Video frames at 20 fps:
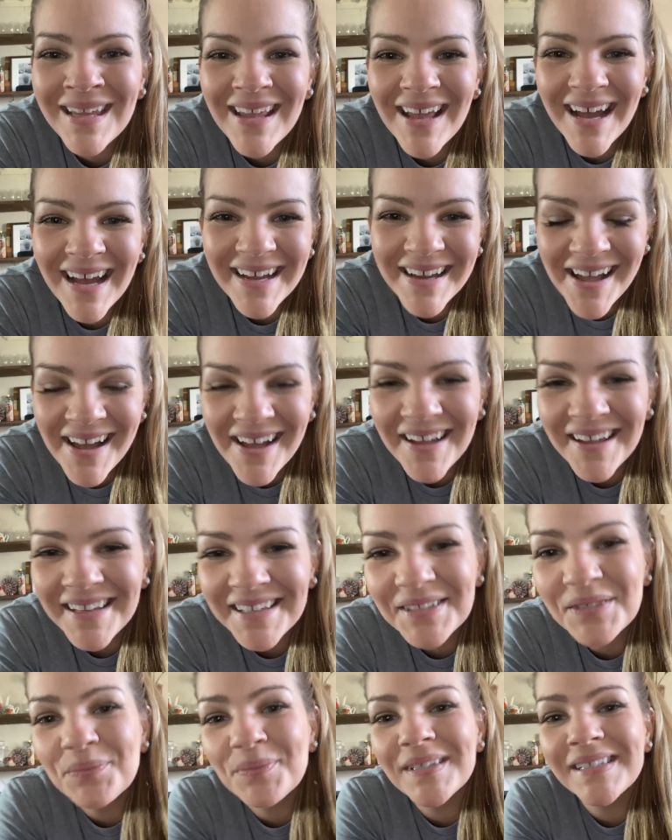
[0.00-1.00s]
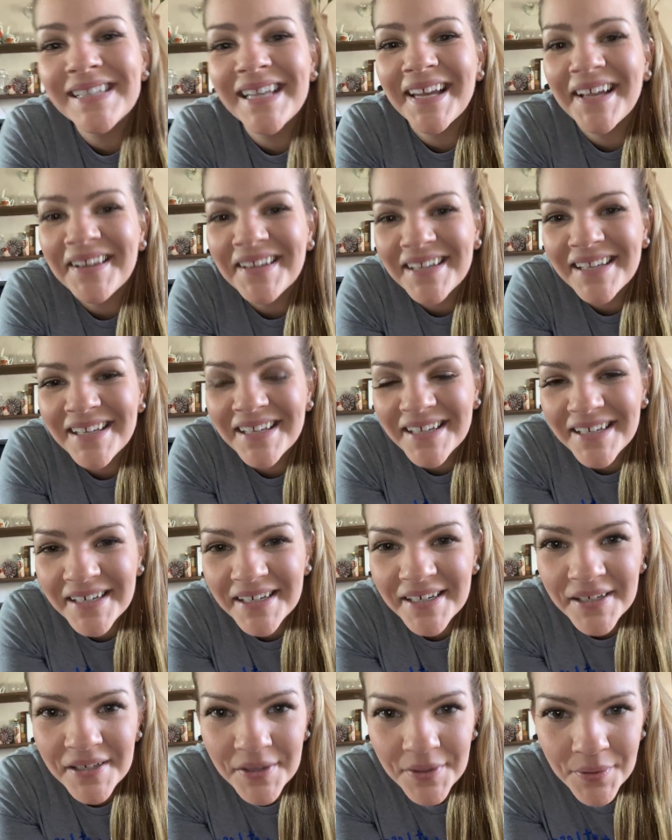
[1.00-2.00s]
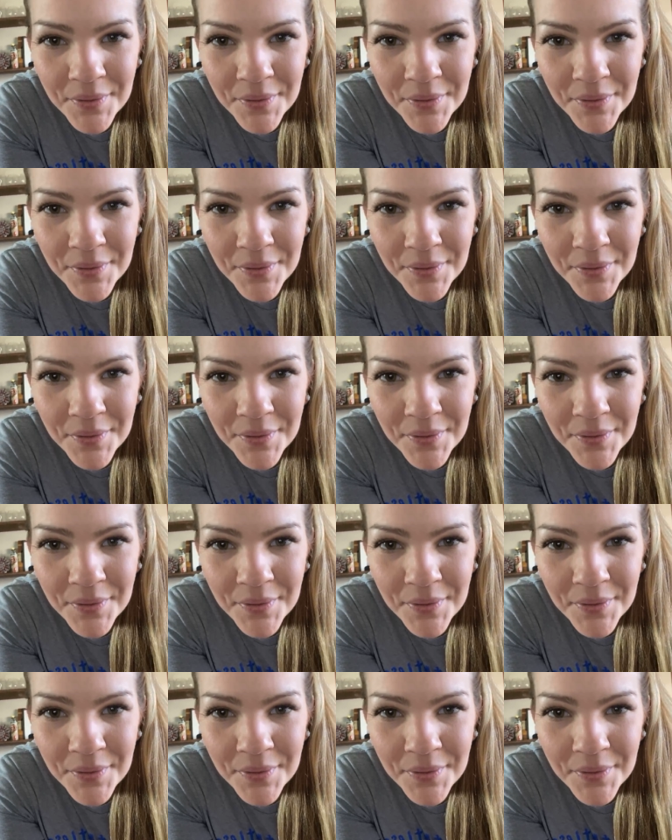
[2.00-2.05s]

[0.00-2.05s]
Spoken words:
Hi guys, Miss Allie here.